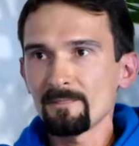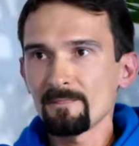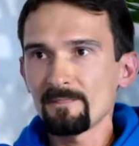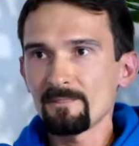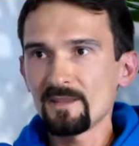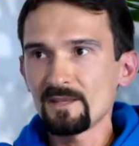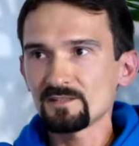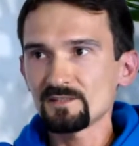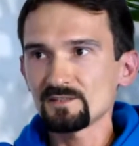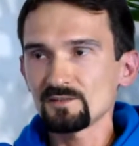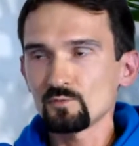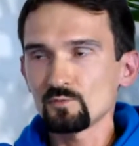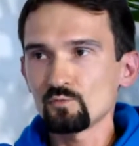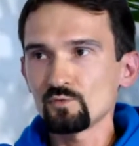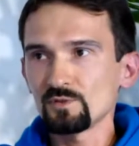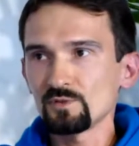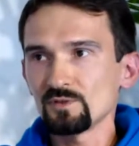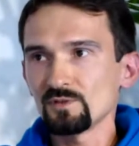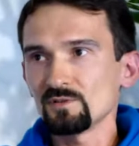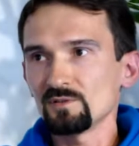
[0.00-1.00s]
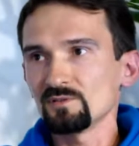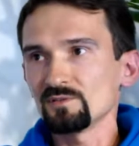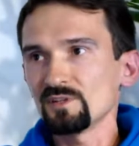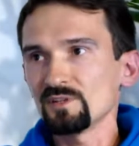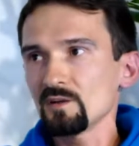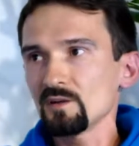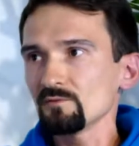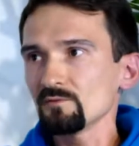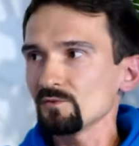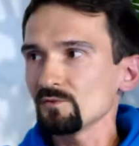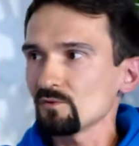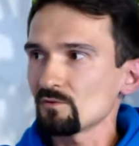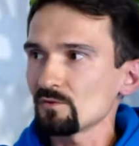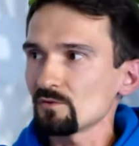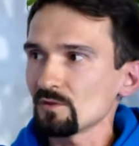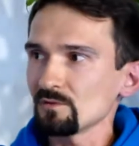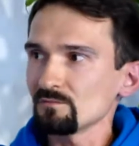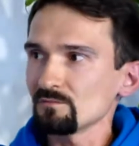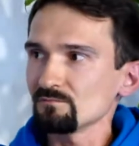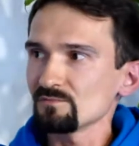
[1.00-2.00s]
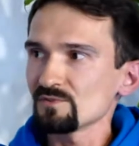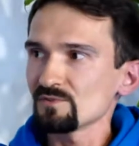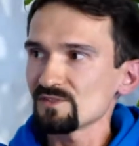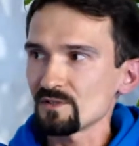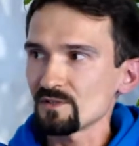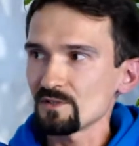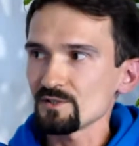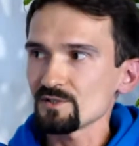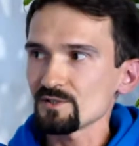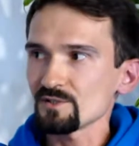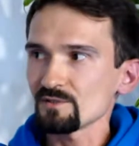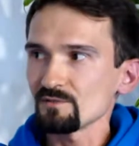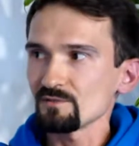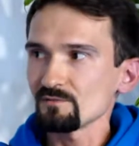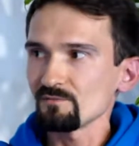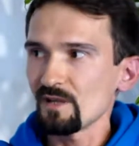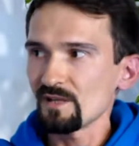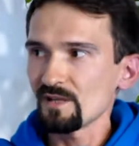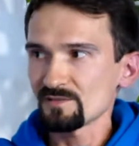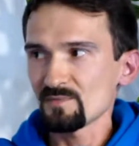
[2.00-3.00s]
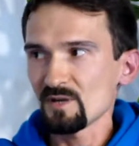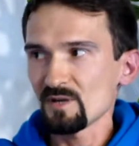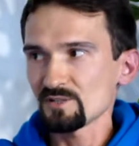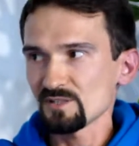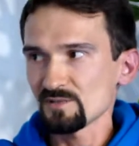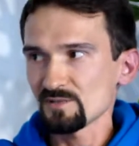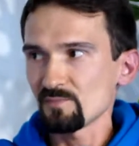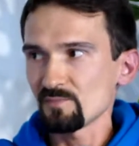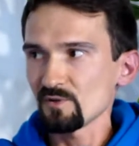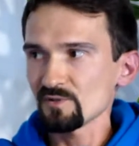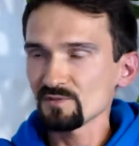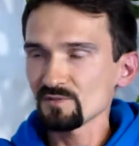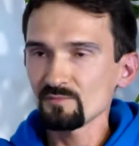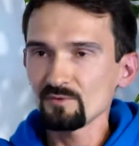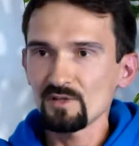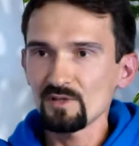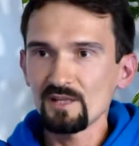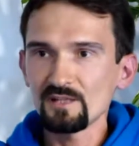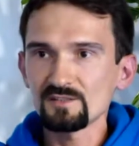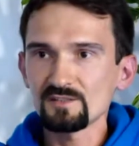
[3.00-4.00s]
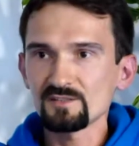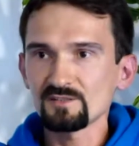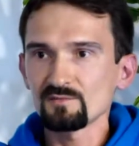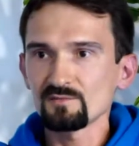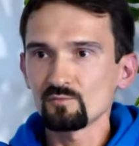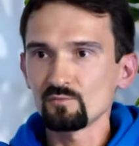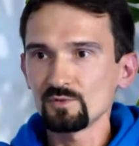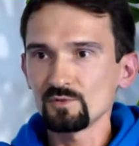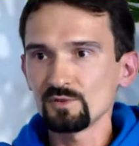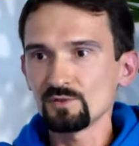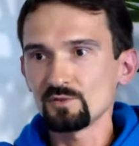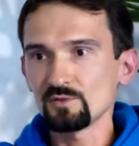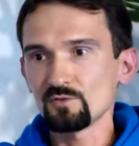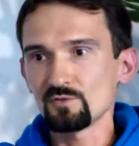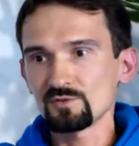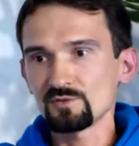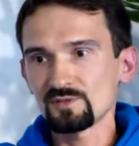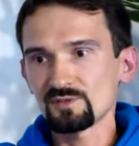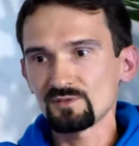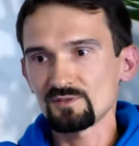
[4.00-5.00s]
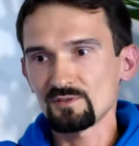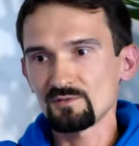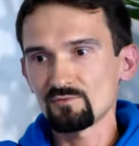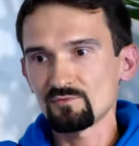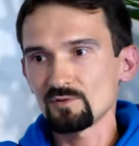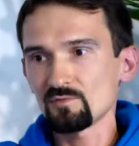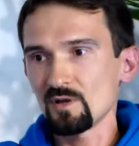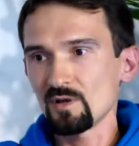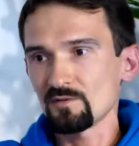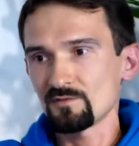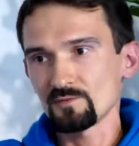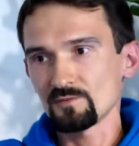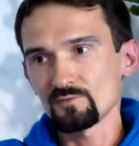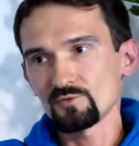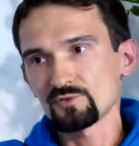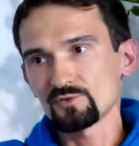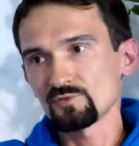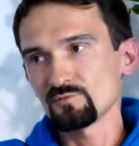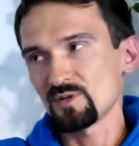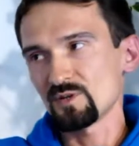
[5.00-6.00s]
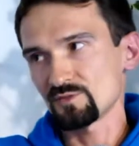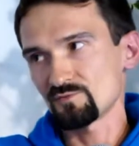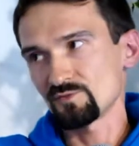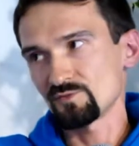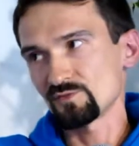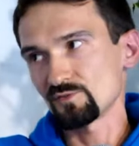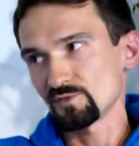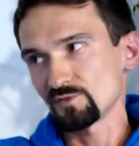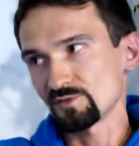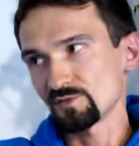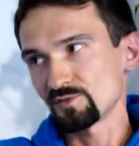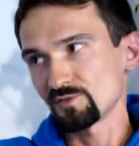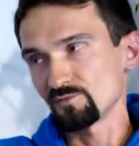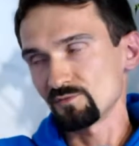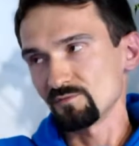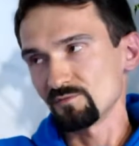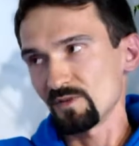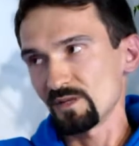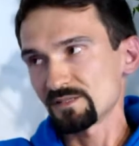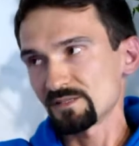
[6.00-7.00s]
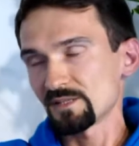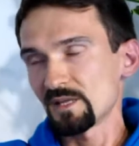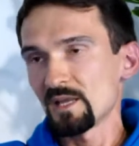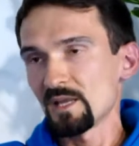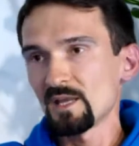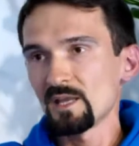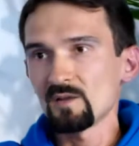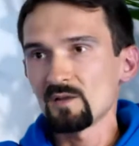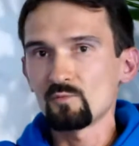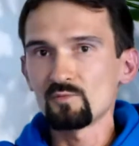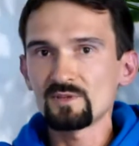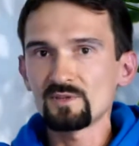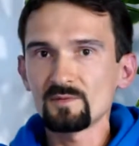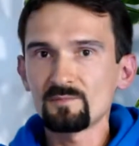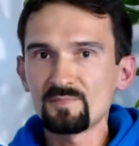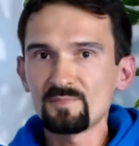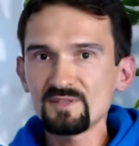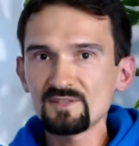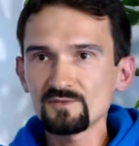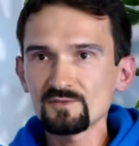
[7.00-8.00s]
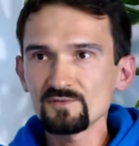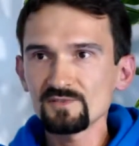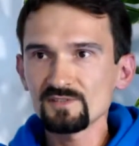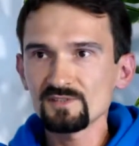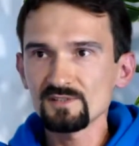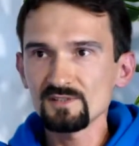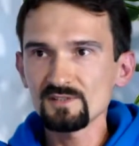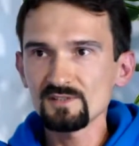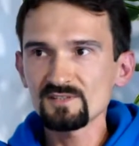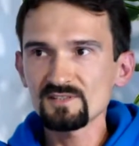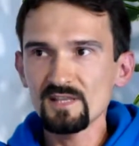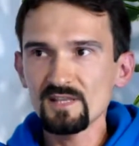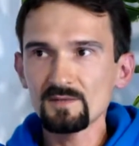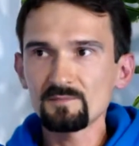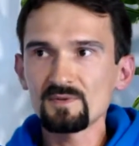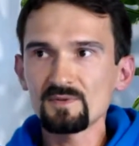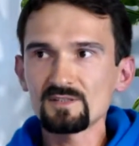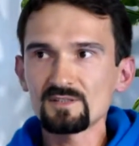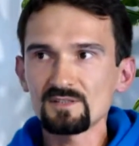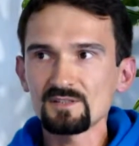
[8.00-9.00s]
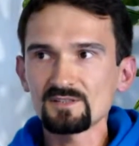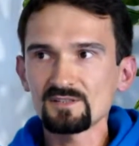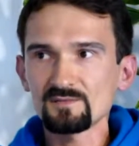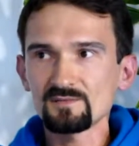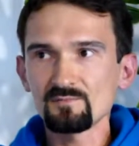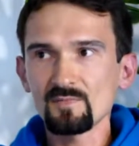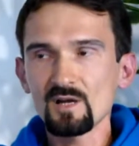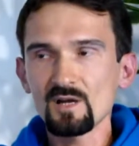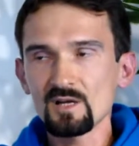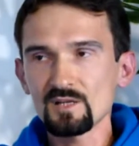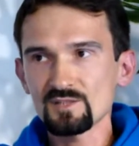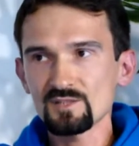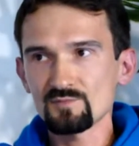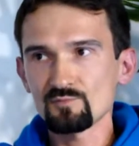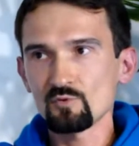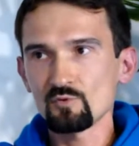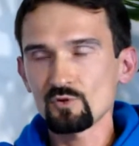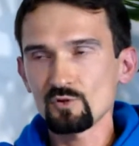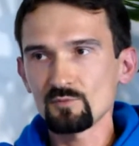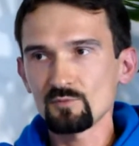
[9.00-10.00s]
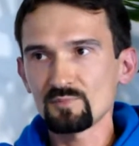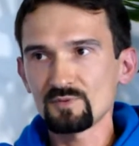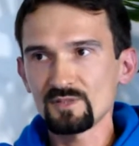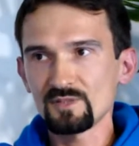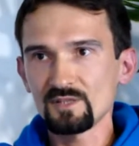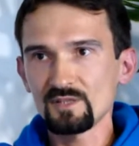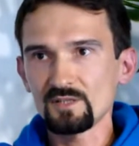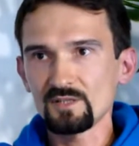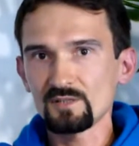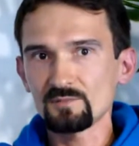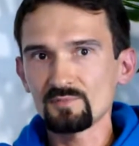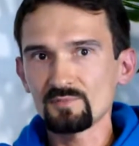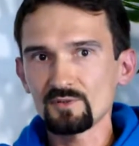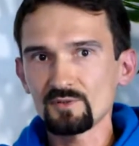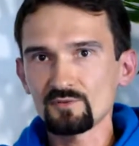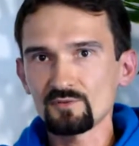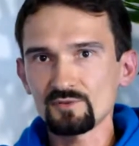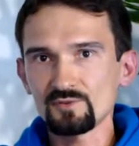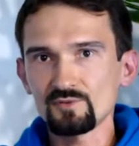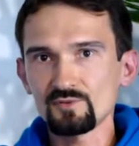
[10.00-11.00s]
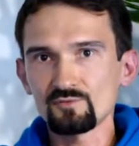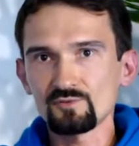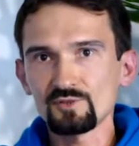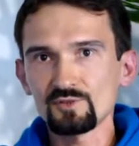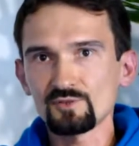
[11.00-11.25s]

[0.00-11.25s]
that will narrow your search as much as possible and will not require from you too much resources to invest. With the B2C segment, it's much more complicated because you need